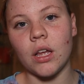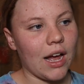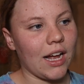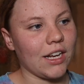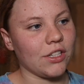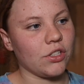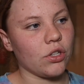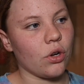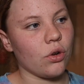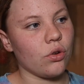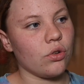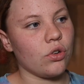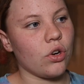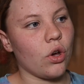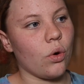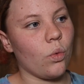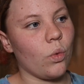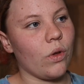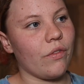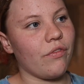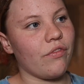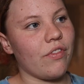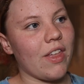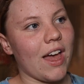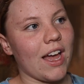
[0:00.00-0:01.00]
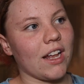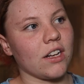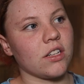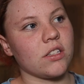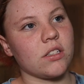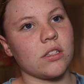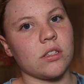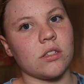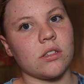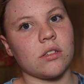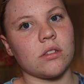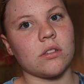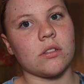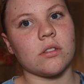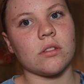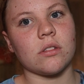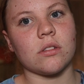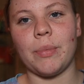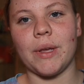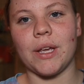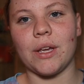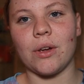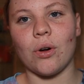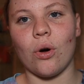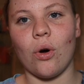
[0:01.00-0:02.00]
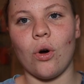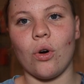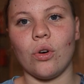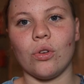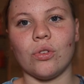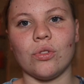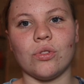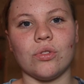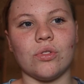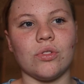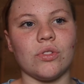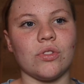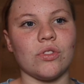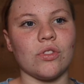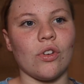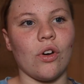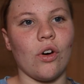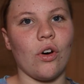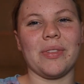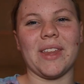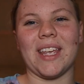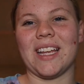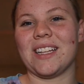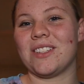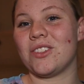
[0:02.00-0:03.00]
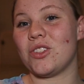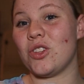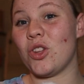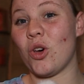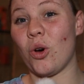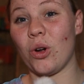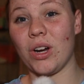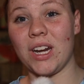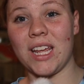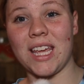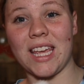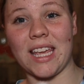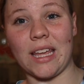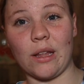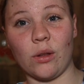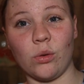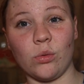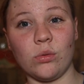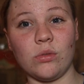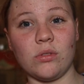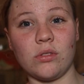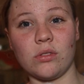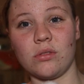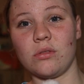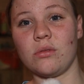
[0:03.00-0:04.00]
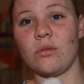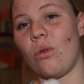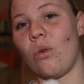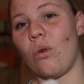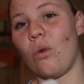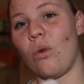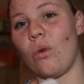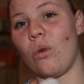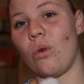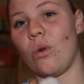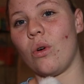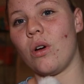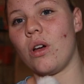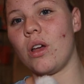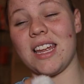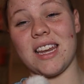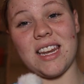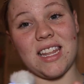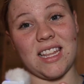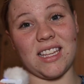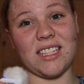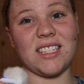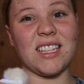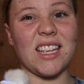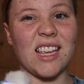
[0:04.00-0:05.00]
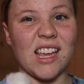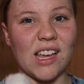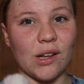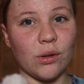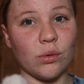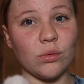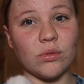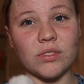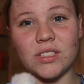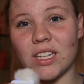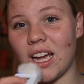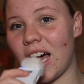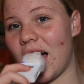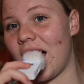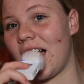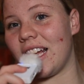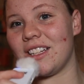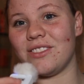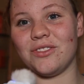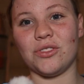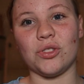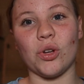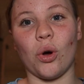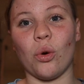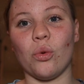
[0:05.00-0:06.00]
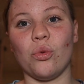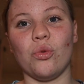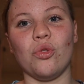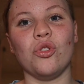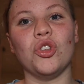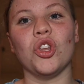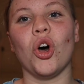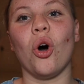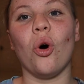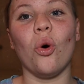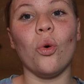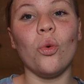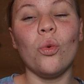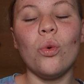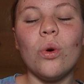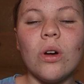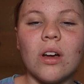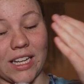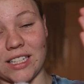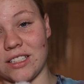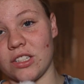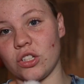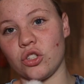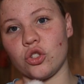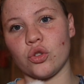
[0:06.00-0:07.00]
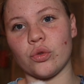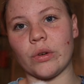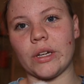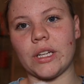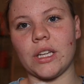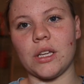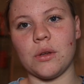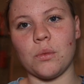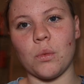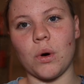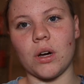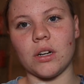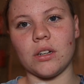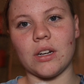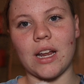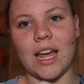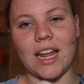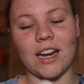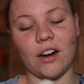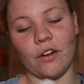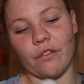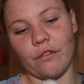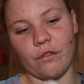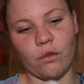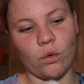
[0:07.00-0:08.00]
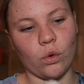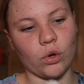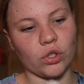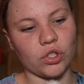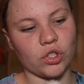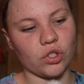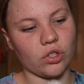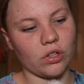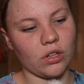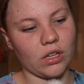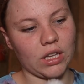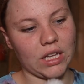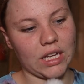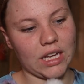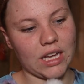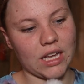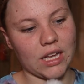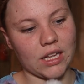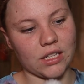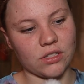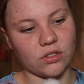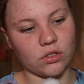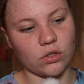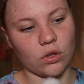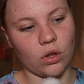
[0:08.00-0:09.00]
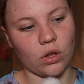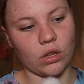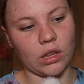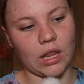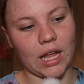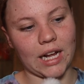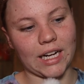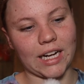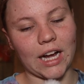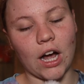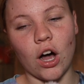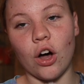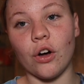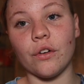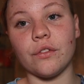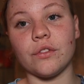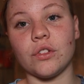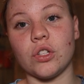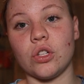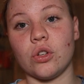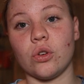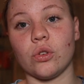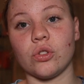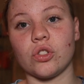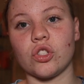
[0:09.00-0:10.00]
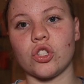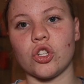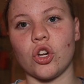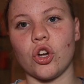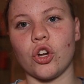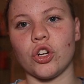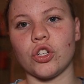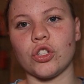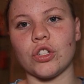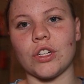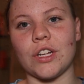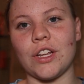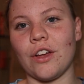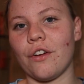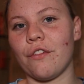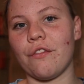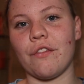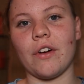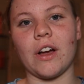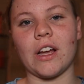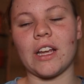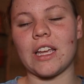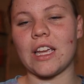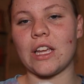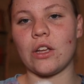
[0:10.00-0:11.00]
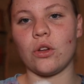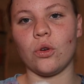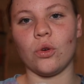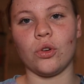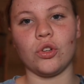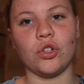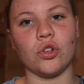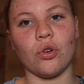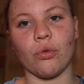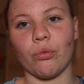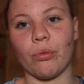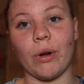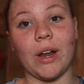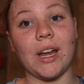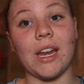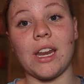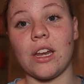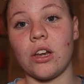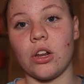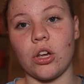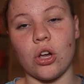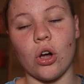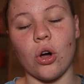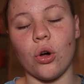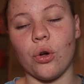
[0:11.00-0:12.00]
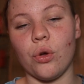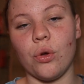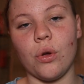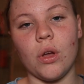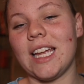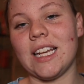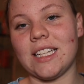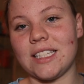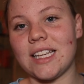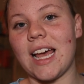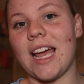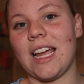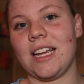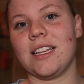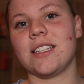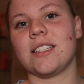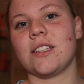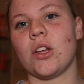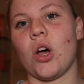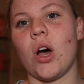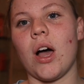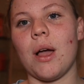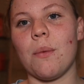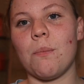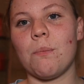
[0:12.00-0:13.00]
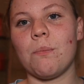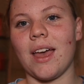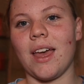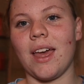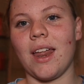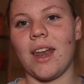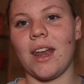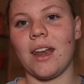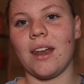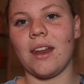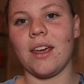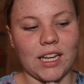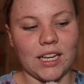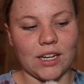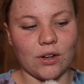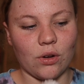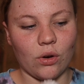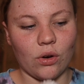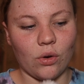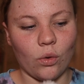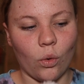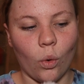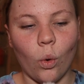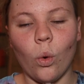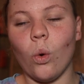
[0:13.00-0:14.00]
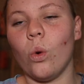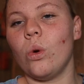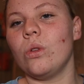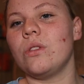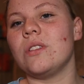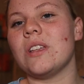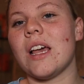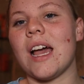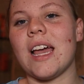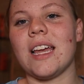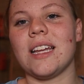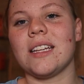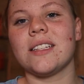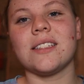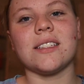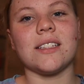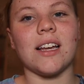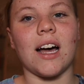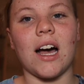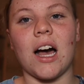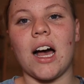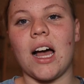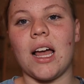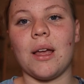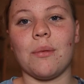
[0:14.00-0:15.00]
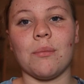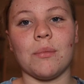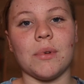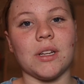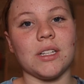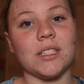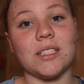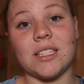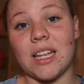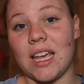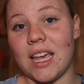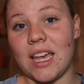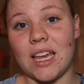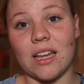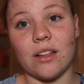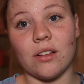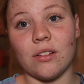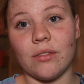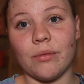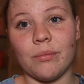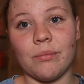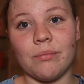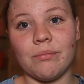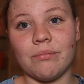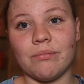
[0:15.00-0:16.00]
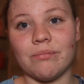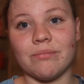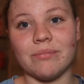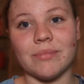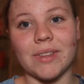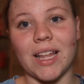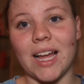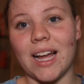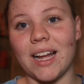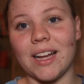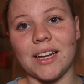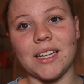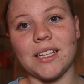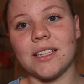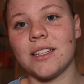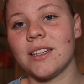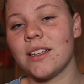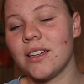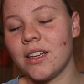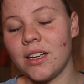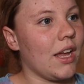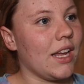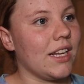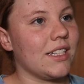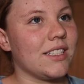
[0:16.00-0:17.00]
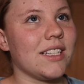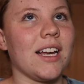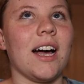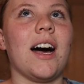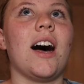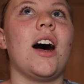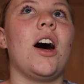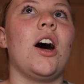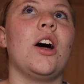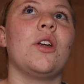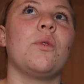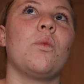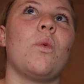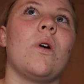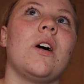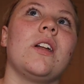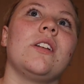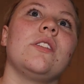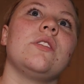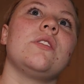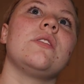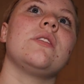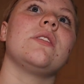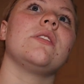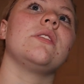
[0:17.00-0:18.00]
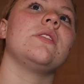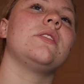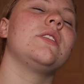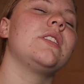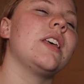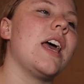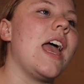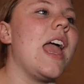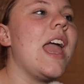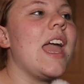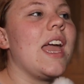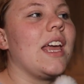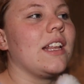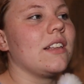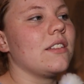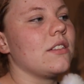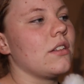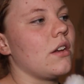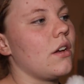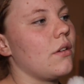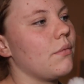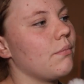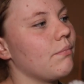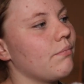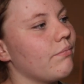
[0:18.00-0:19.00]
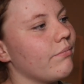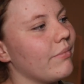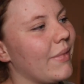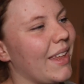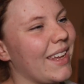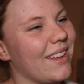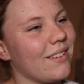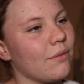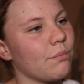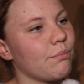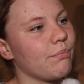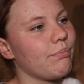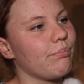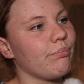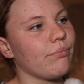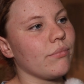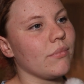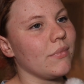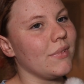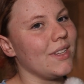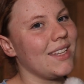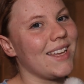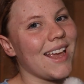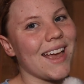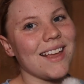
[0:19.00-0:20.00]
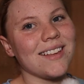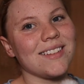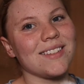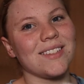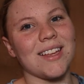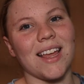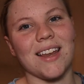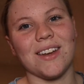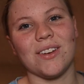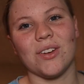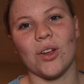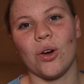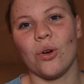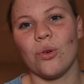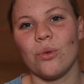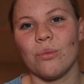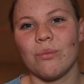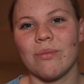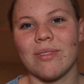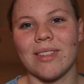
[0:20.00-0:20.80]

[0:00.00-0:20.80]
I don't know if that's because it's not healed or it is healed. I don't know. That's a tricky one. And unfortunately, it's not like after your surgery, you're fucking good, you're ready to go. It takes time, and it all takes time to heal. Like, it's a hard one to answer. Like, yes and no.